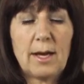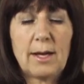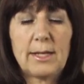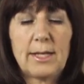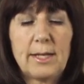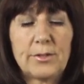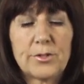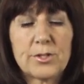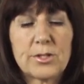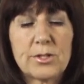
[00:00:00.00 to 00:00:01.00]
He
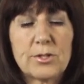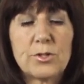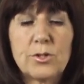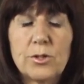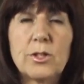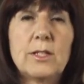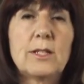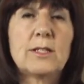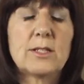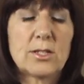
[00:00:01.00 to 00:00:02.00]
understood
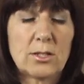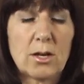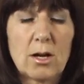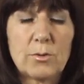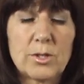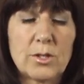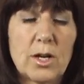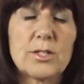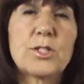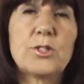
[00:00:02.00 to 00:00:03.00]
that the Tanakh was
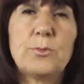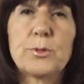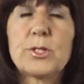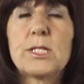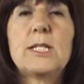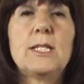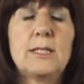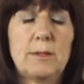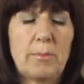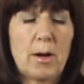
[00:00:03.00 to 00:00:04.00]
not
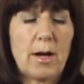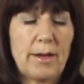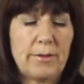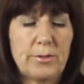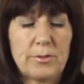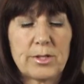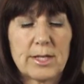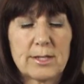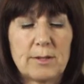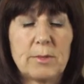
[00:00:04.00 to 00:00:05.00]
superseded by the New
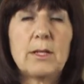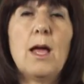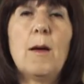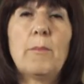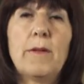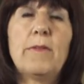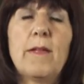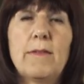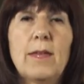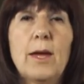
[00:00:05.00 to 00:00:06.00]
Testament, but
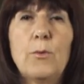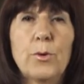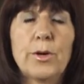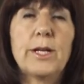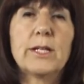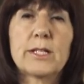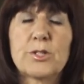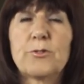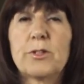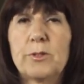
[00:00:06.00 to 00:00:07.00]
that they were
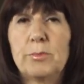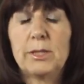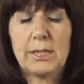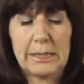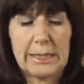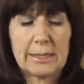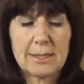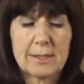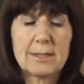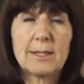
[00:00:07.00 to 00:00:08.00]
inextricably
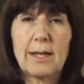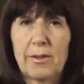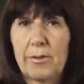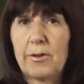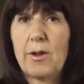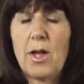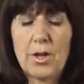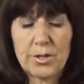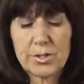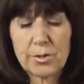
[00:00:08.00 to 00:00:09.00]
linked together.
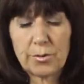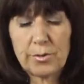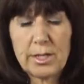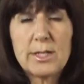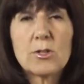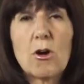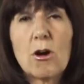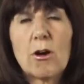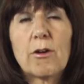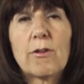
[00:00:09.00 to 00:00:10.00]
So these
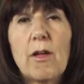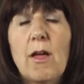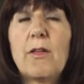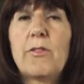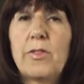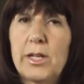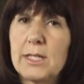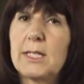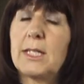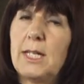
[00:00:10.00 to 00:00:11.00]
are
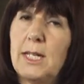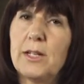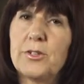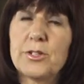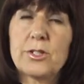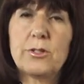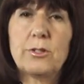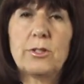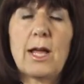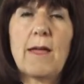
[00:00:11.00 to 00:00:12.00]
things that he
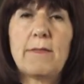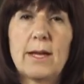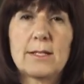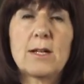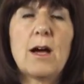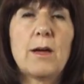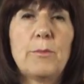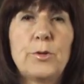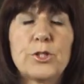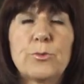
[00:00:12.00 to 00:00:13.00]
understood at that time
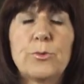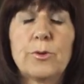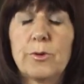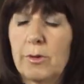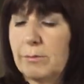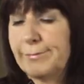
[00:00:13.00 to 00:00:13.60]
which were